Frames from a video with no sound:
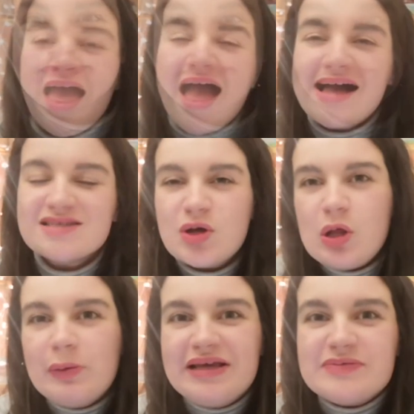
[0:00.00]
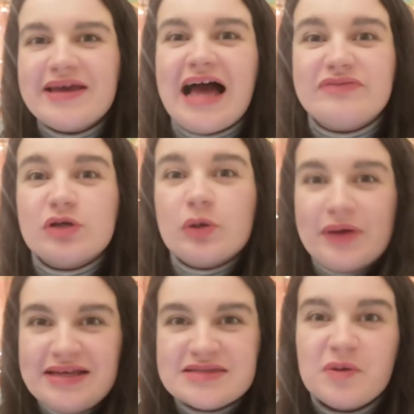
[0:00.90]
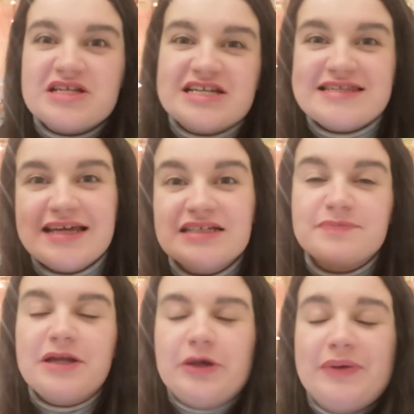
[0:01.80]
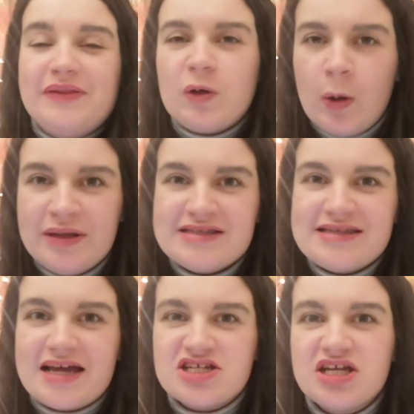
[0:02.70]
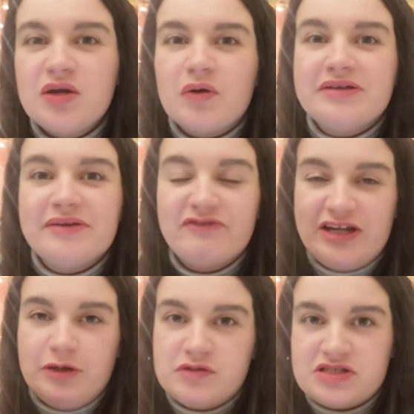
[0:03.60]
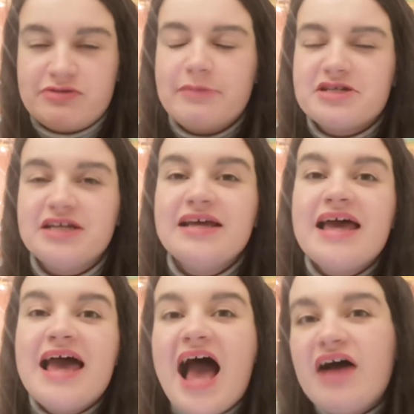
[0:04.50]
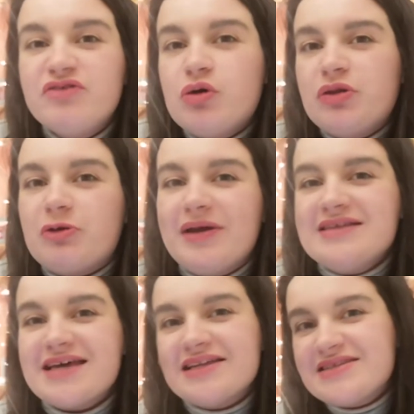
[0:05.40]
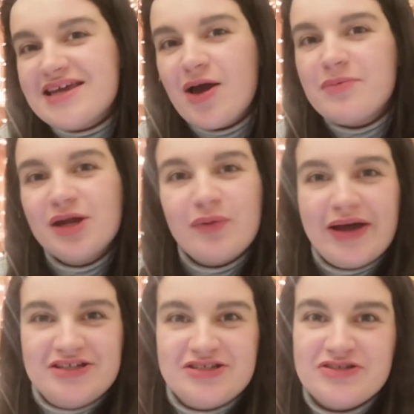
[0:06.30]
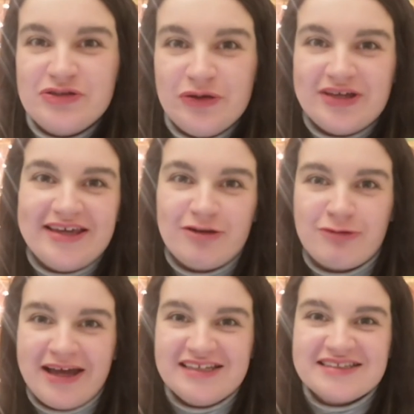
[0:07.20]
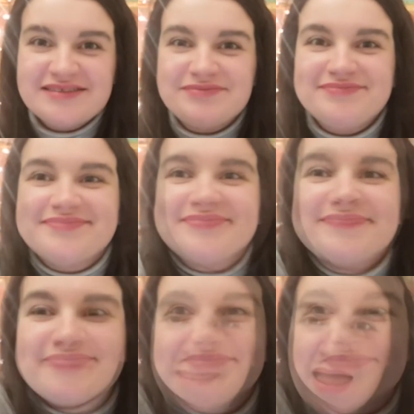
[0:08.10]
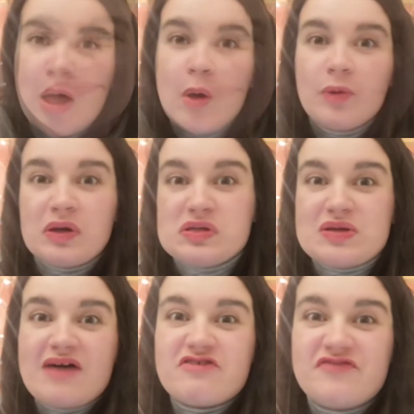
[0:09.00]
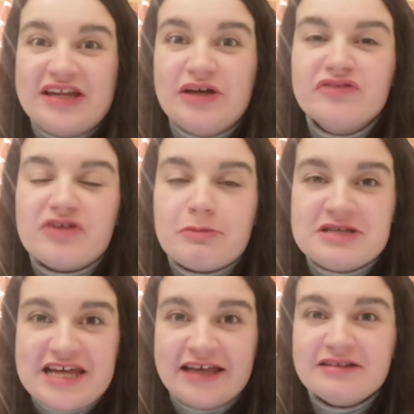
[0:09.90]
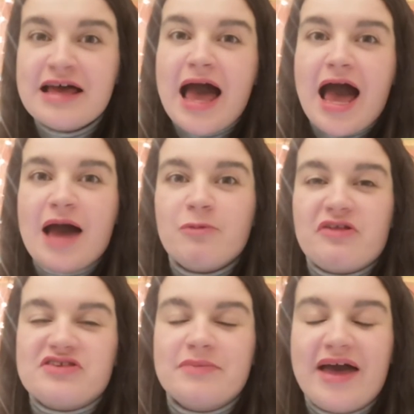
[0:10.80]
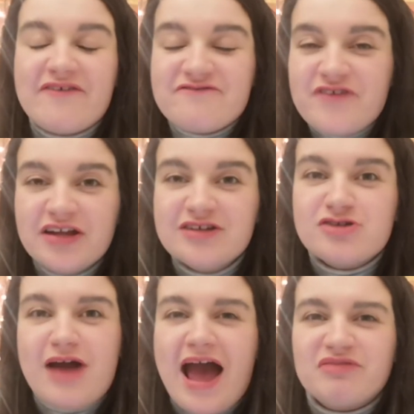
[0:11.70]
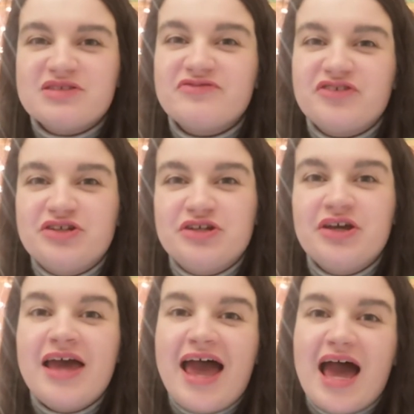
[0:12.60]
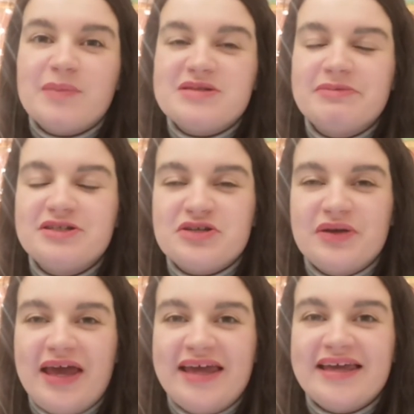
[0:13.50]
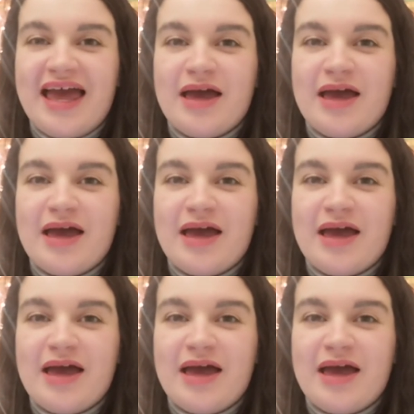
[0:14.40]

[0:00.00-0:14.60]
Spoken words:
As always, we have a quiz which is linked below in the comments section or in the video description. Have a go at the quiz and see how many questions you can get right. We also have a video from Jill with some fun crafts for you to be doing